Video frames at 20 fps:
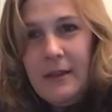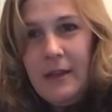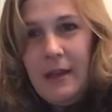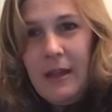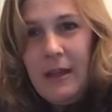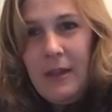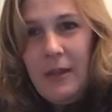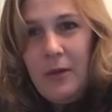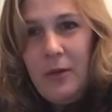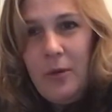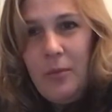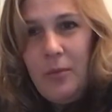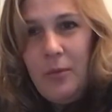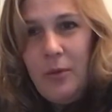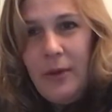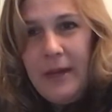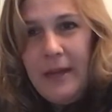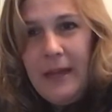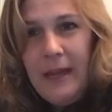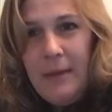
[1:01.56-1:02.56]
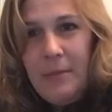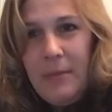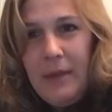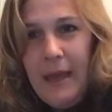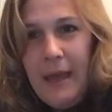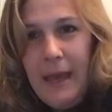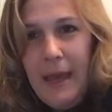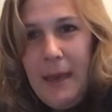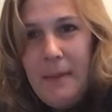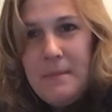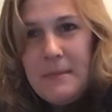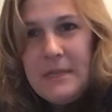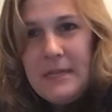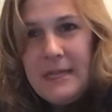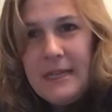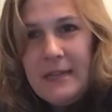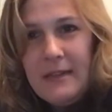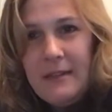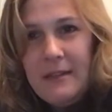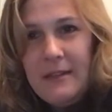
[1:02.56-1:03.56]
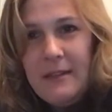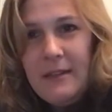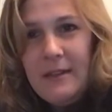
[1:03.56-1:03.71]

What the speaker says: A little boy named Camden.